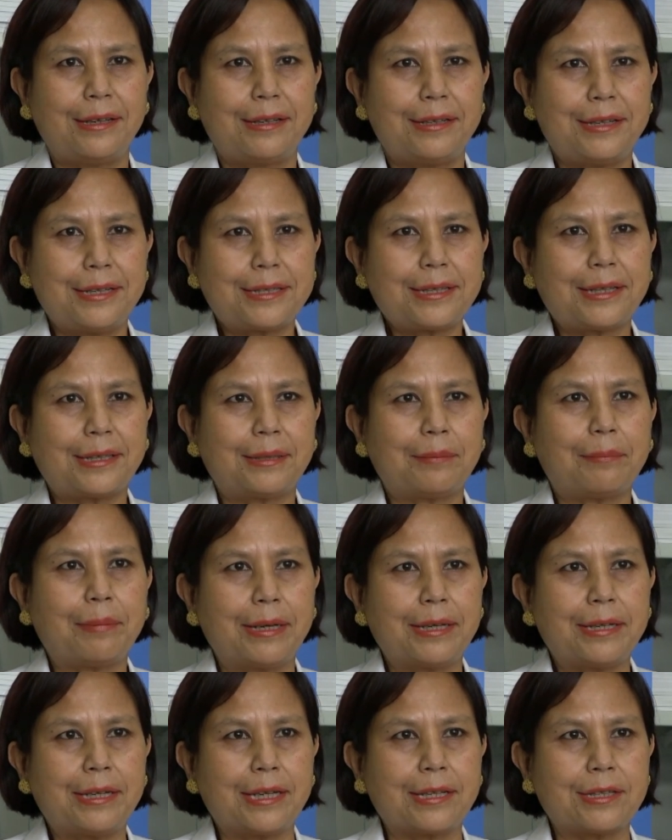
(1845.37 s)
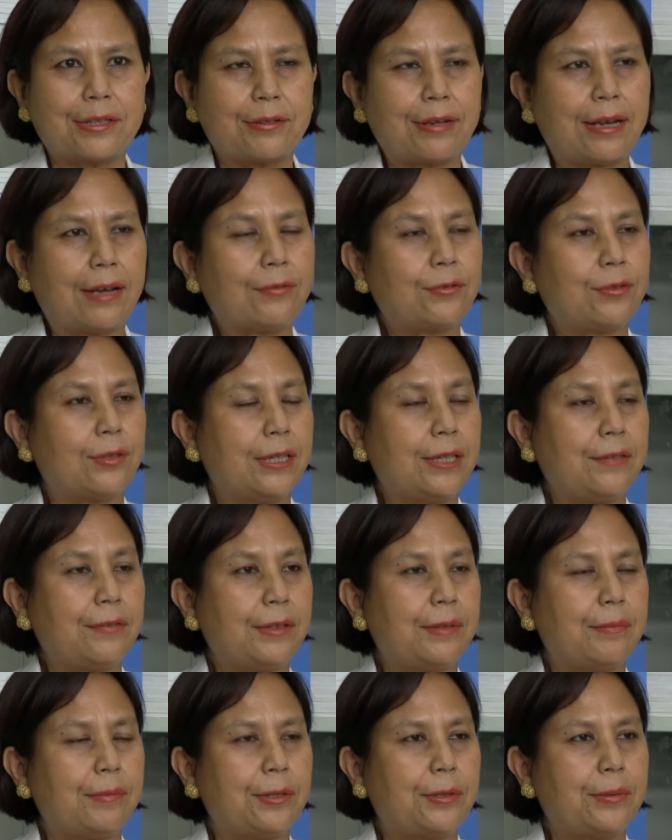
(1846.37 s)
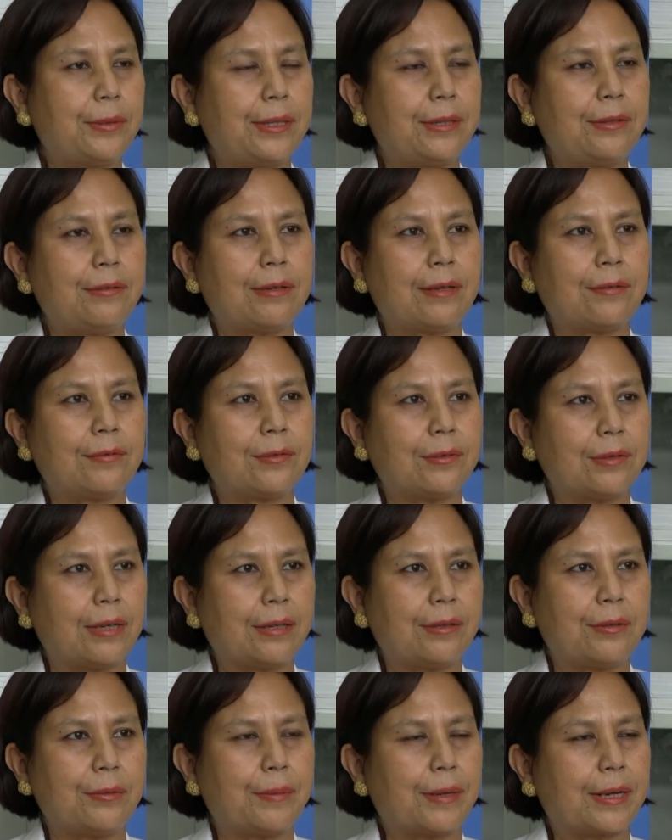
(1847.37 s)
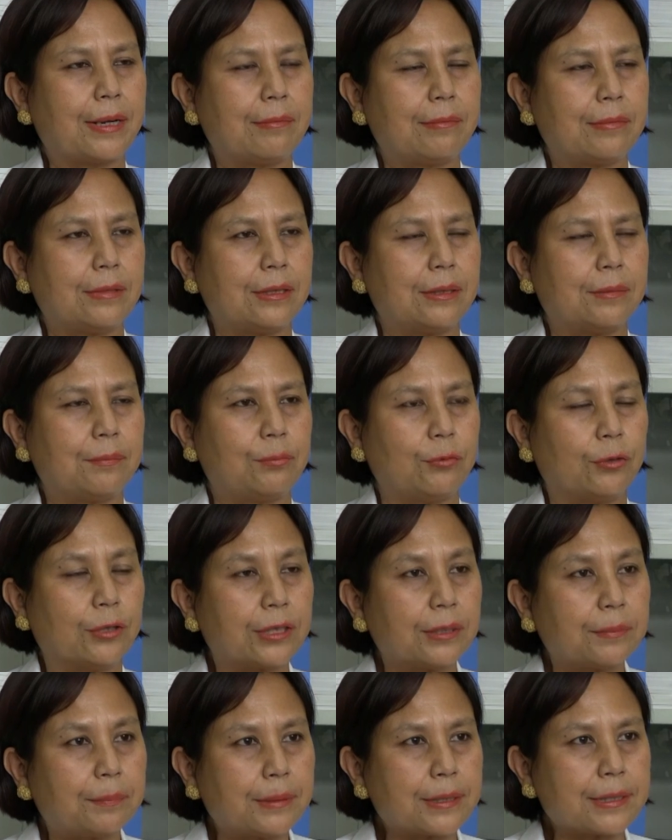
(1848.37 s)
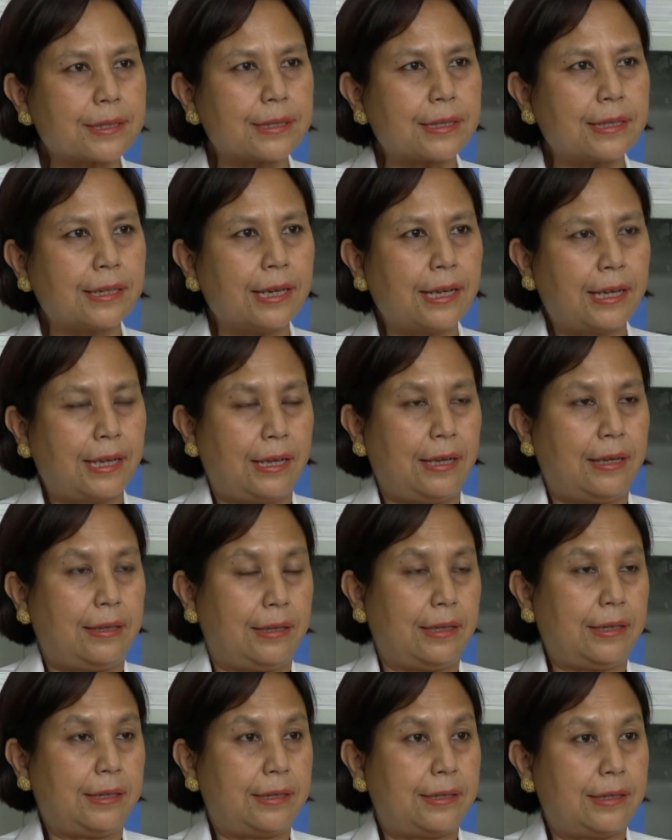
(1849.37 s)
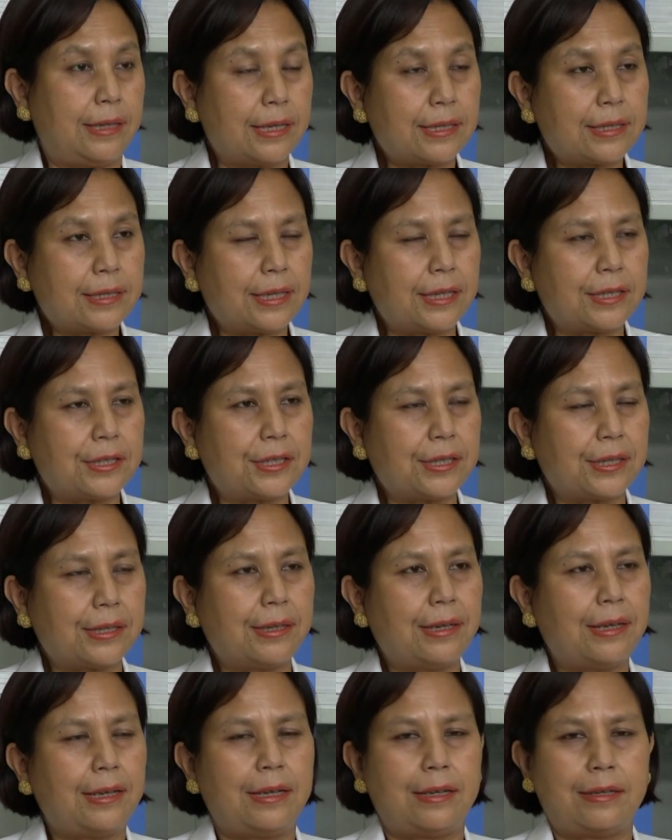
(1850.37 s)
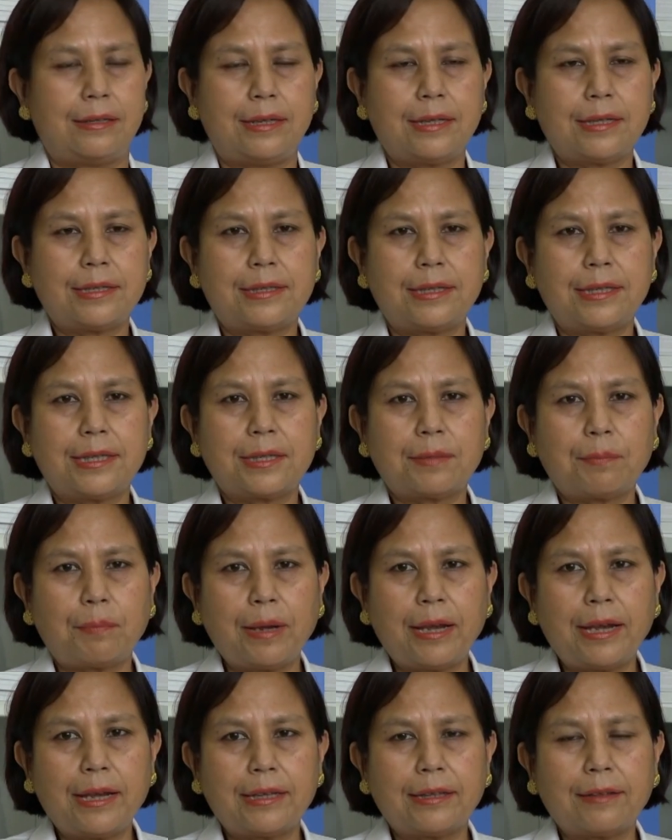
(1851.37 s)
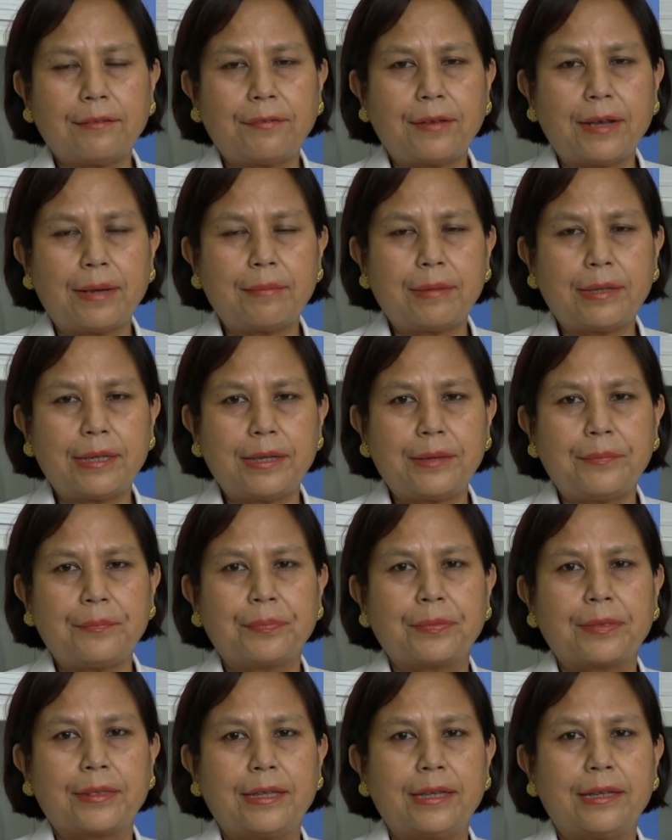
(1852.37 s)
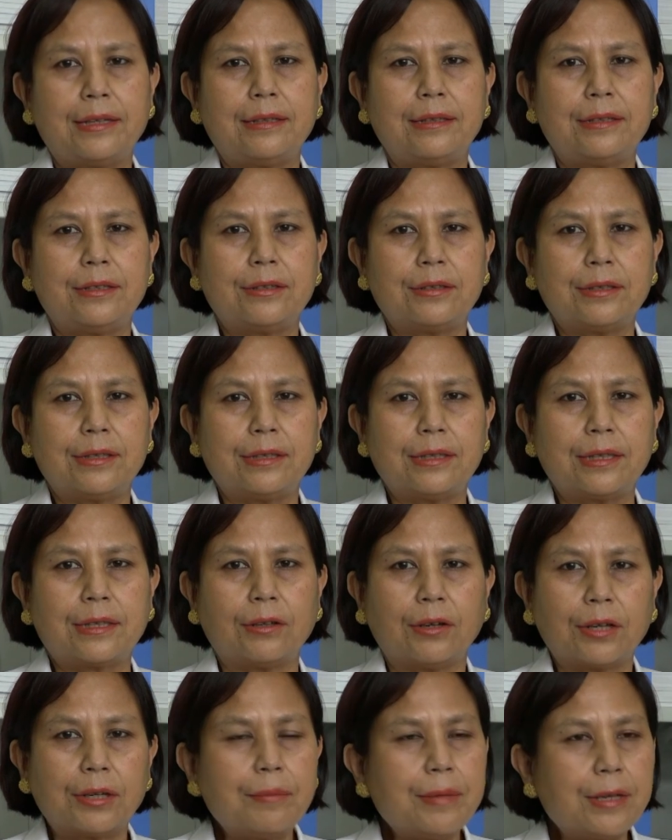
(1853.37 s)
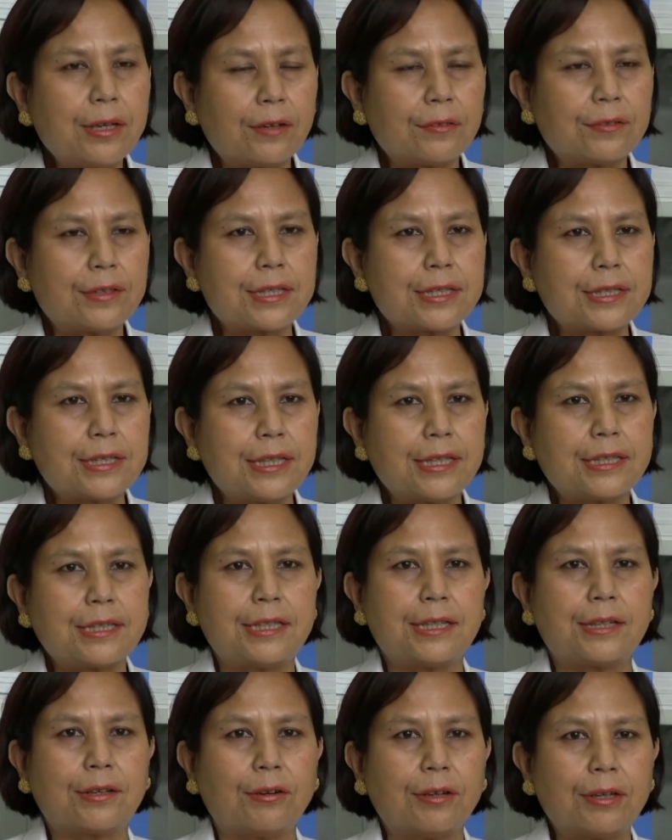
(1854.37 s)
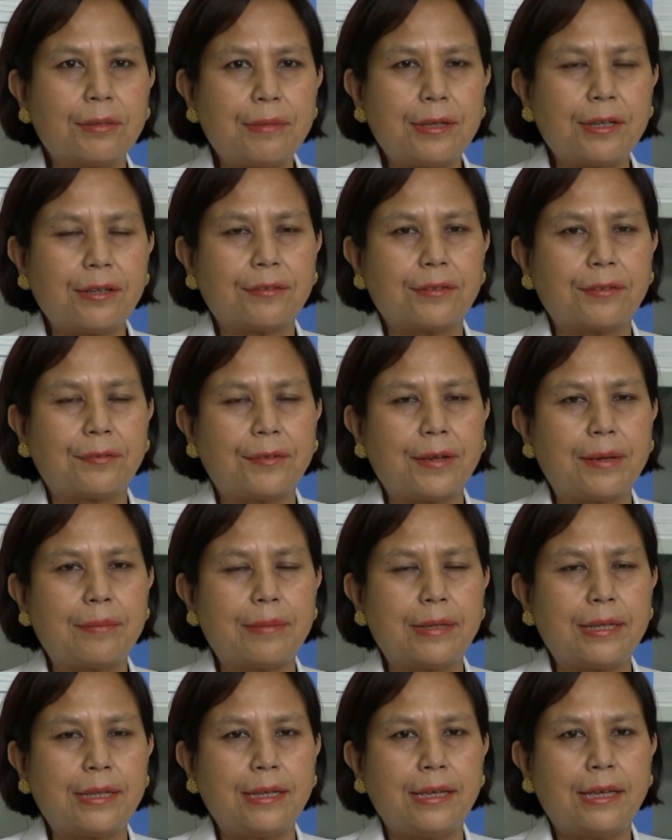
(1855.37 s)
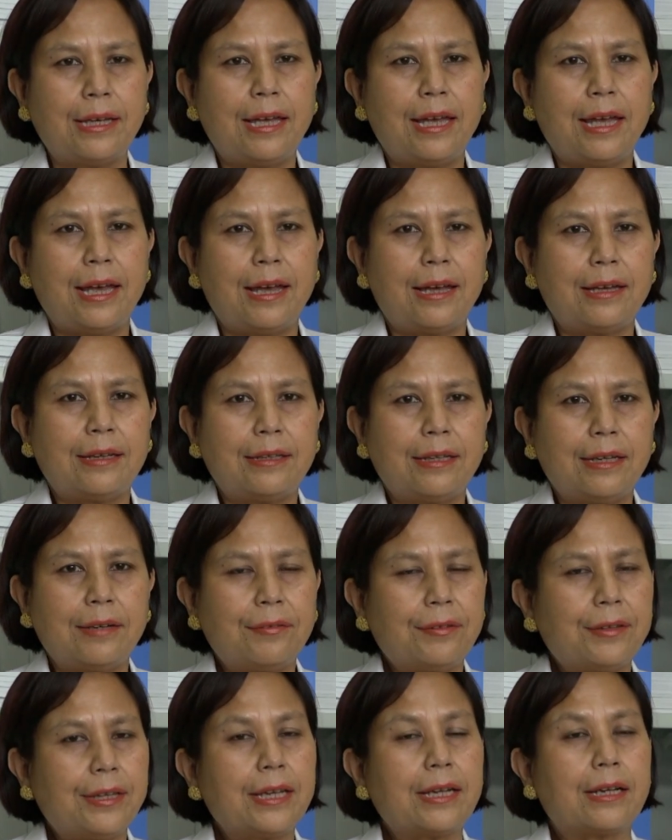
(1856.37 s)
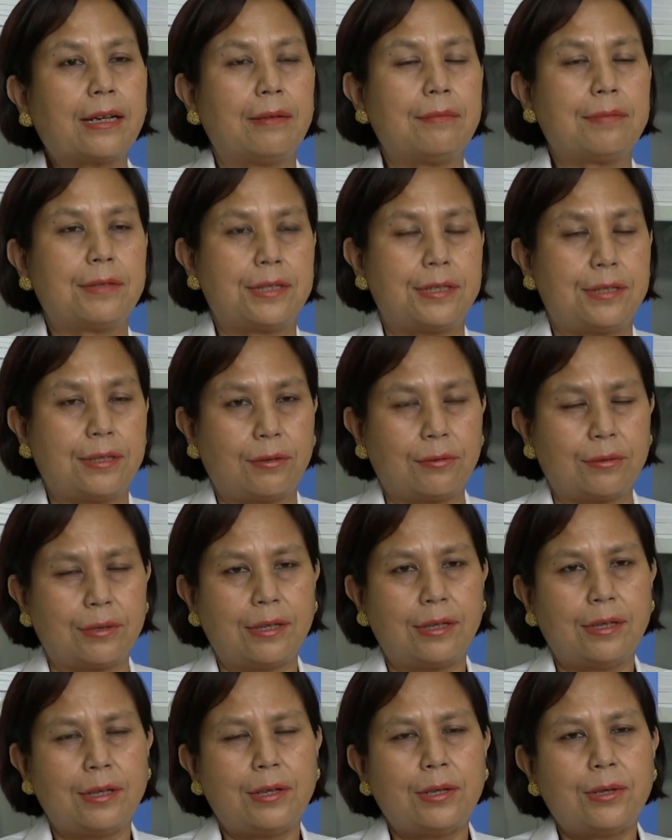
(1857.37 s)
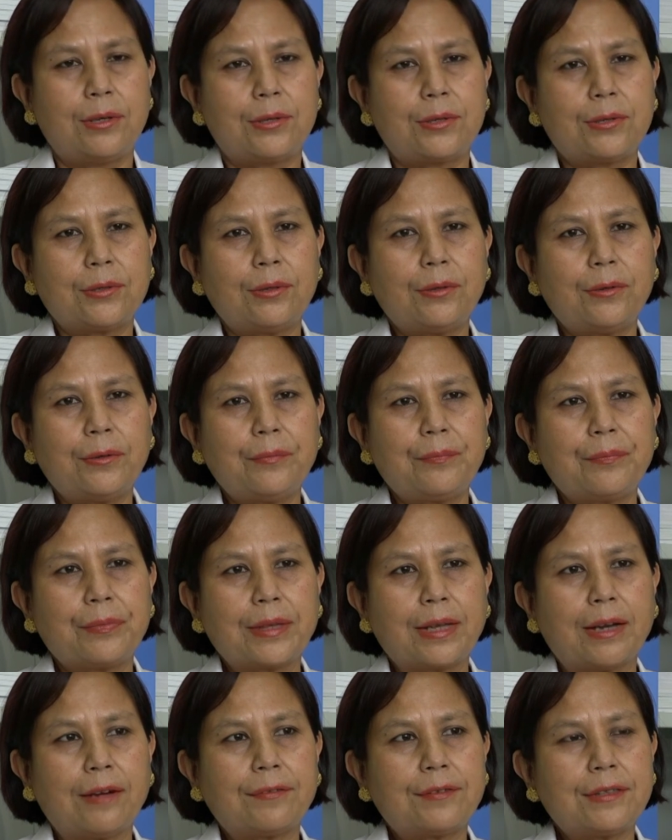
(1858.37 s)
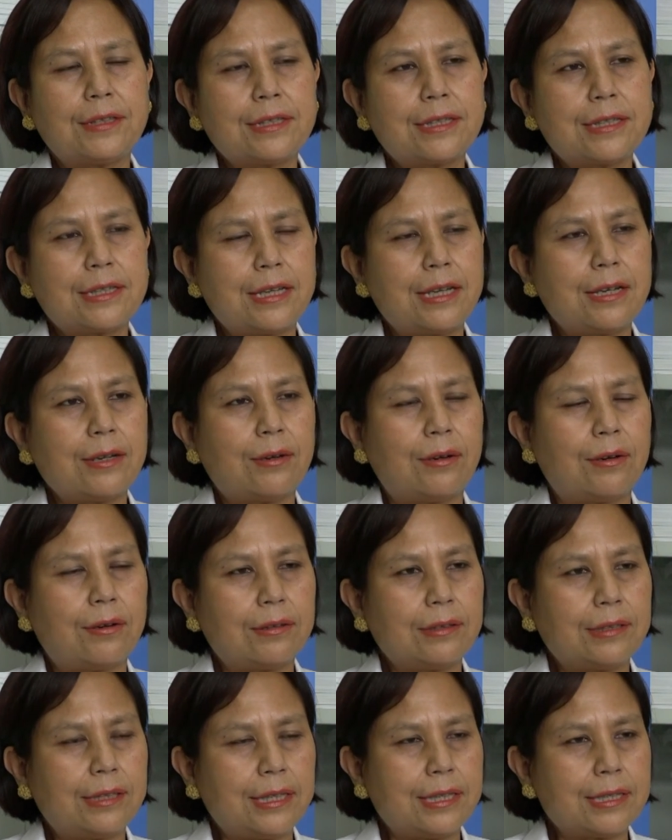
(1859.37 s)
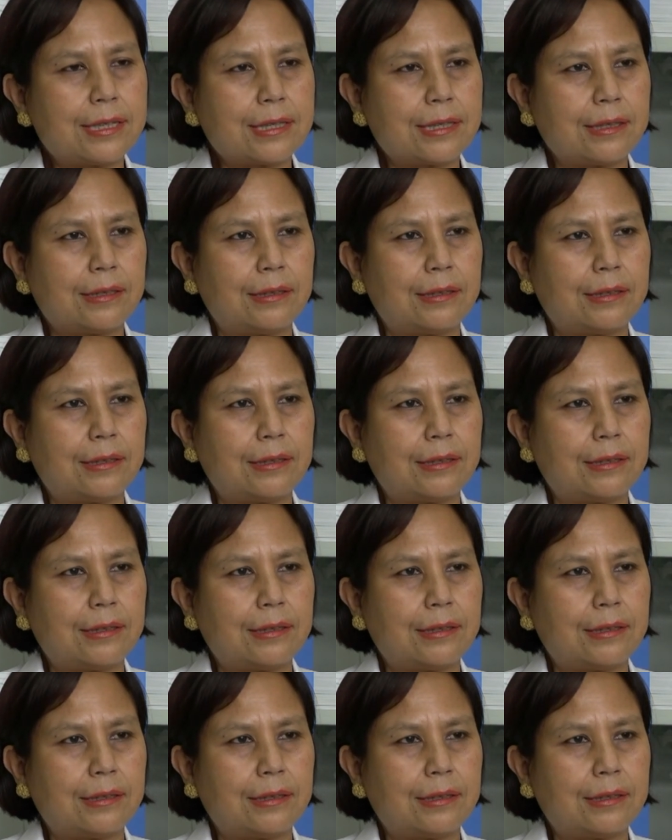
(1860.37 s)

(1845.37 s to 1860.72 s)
These are the bindings. You'll have to live in between. You'll have to, and you become a poorer person. There's tension. There's despair in the family. Then the economy of the state, economy of the family, and everything comes down. So after seeing all these